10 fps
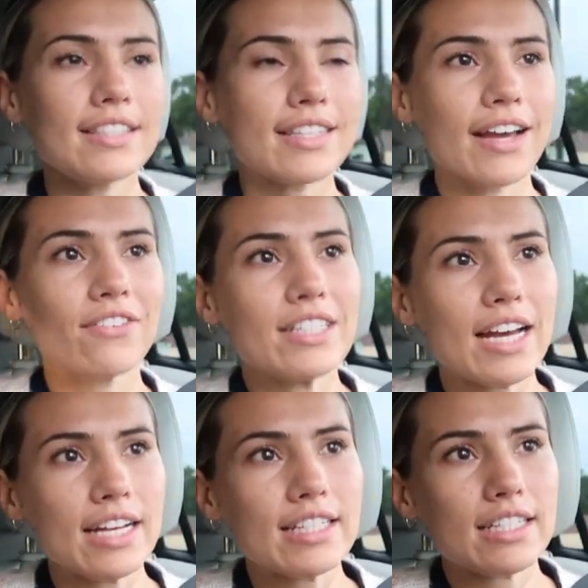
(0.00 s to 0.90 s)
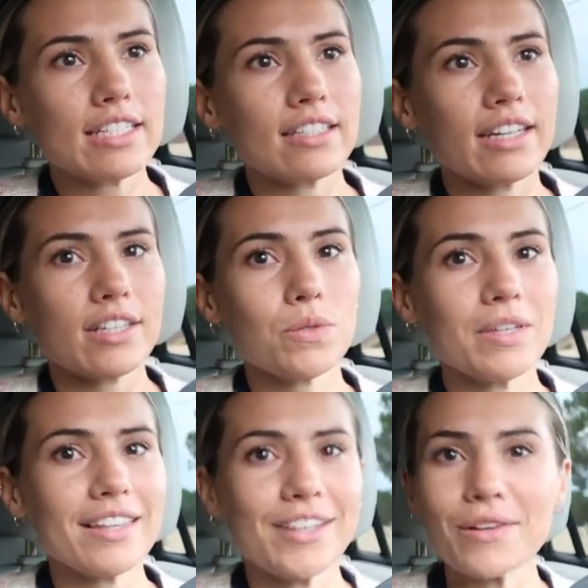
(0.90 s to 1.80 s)
since I have a test next
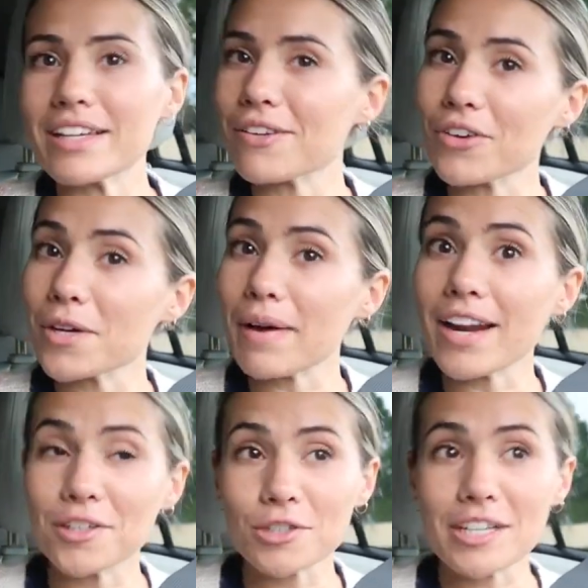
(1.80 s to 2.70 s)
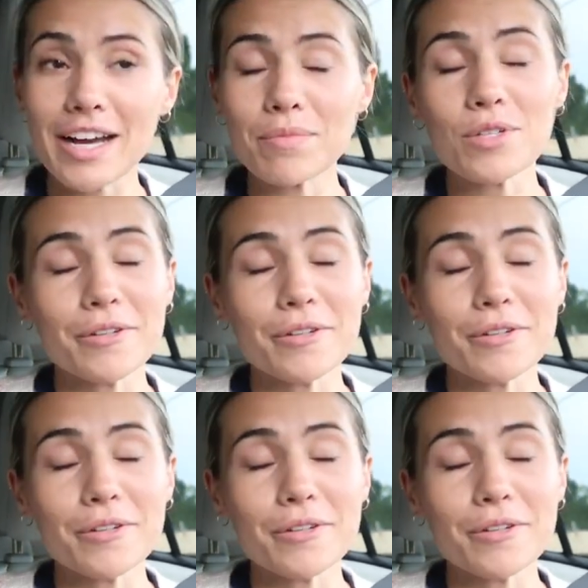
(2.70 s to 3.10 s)
week that you guys have heard about 100 times,